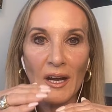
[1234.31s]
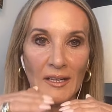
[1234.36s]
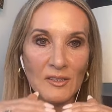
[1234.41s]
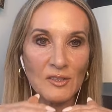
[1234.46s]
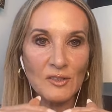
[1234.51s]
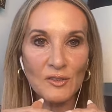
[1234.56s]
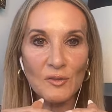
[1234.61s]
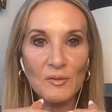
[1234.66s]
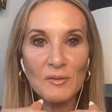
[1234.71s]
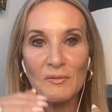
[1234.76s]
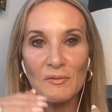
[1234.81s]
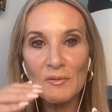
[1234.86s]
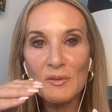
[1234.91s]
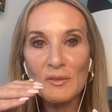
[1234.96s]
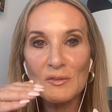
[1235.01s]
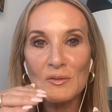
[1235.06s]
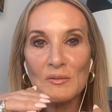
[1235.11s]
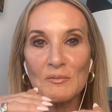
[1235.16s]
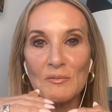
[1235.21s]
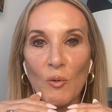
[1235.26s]
You know,
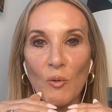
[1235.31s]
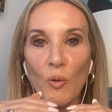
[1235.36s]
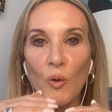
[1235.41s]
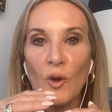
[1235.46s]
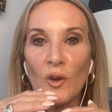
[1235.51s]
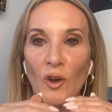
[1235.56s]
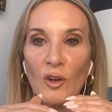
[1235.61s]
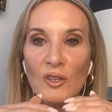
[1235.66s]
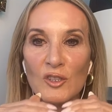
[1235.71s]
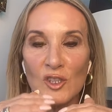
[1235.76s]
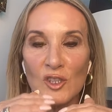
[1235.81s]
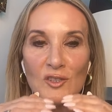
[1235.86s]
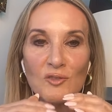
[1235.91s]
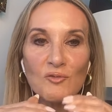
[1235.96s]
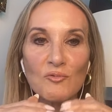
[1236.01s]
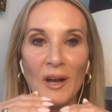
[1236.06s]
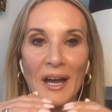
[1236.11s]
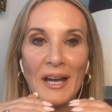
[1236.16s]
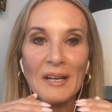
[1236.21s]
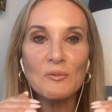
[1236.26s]
we've all got our just
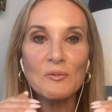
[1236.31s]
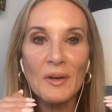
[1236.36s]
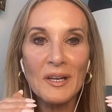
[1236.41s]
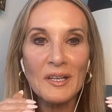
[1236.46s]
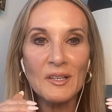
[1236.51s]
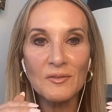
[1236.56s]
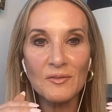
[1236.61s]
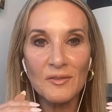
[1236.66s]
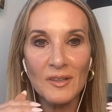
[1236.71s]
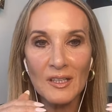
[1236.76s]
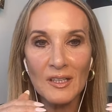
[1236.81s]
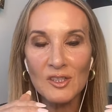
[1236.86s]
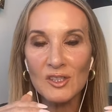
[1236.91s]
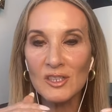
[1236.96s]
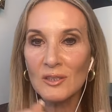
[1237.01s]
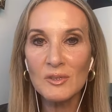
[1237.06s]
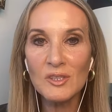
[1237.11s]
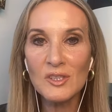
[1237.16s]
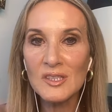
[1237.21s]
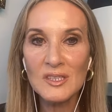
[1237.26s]
right way of functioning,
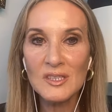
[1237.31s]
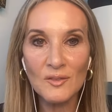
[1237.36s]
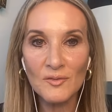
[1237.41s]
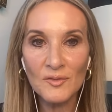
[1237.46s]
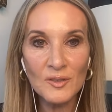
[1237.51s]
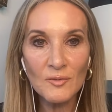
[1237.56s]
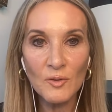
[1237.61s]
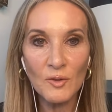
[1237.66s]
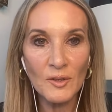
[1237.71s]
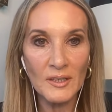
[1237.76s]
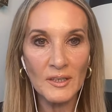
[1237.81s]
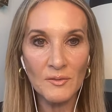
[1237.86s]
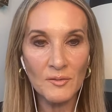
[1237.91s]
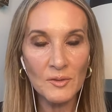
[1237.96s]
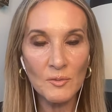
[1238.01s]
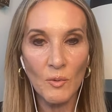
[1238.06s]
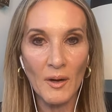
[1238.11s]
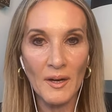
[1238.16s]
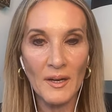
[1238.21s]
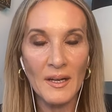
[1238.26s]
which is different for
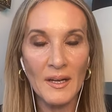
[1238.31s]
everyone.